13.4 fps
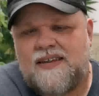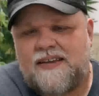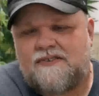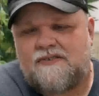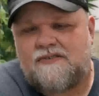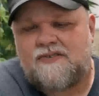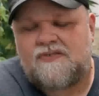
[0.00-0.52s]

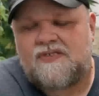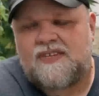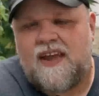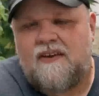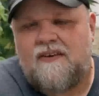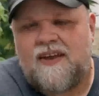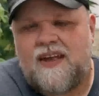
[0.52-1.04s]
snakes are so
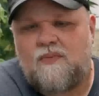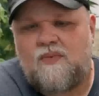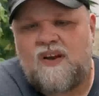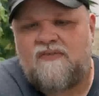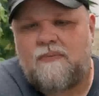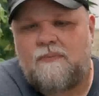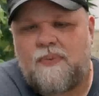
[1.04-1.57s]
scary,
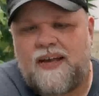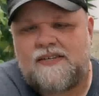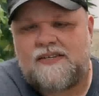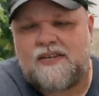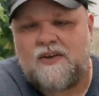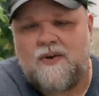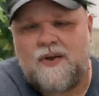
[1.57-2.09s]
and what if it
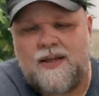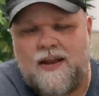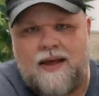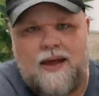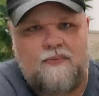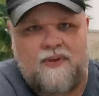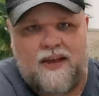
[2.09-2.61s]
bites you? And
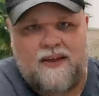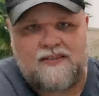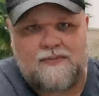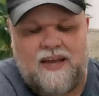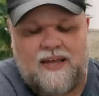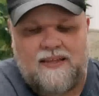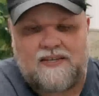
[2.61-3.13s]
then I bring
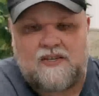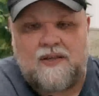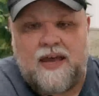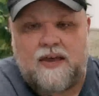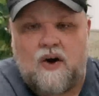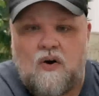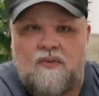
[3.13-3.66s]
out something like this.
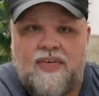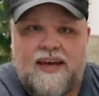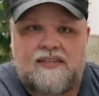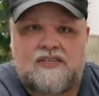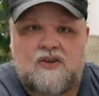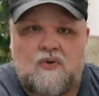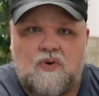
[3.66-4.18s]
I'm like, oh,
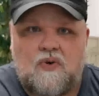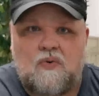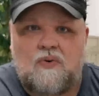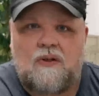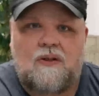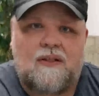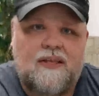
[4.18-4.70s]
that's so
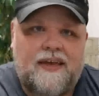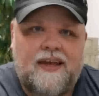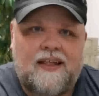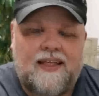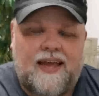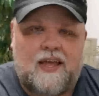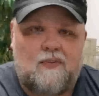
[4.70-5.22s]
cool.
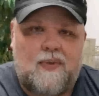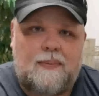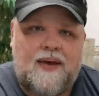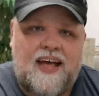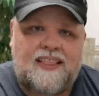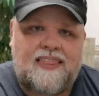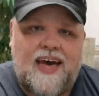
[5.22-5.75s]
Like, can
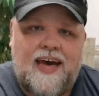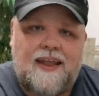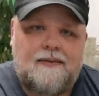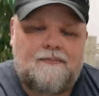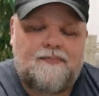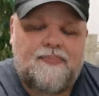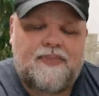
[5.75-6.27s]
we pet
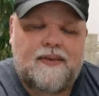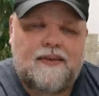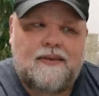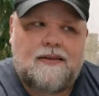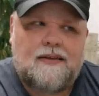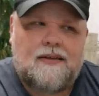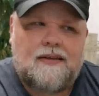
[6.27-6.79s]
that?
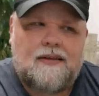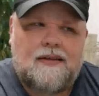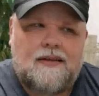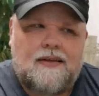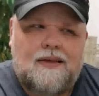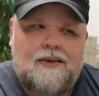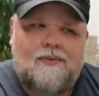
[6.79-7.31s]

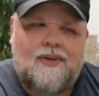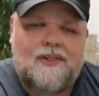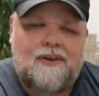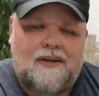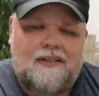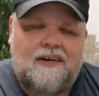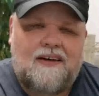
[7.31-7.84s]

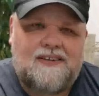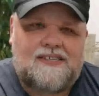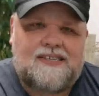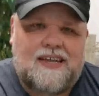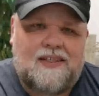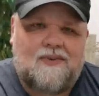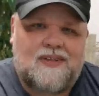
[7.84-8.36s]
Well, in all
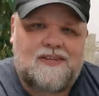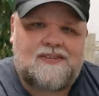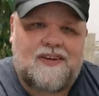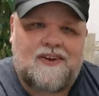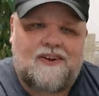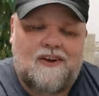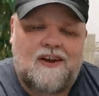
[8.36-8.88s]
honesty, the one
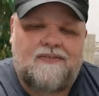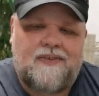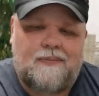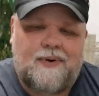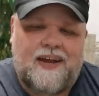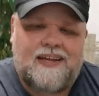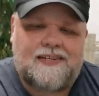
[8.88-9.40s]
that's gonna hurt
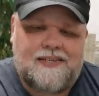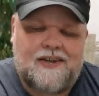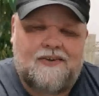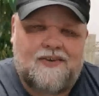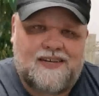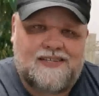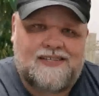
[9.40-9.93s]
if it
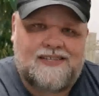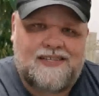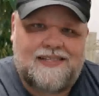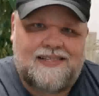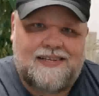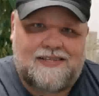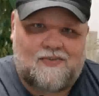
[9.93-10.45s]
bites you
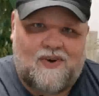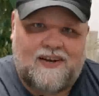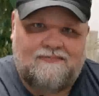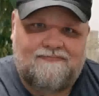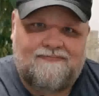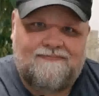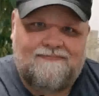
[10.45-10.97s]
is this
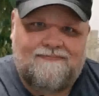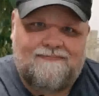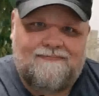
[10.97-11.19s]
one.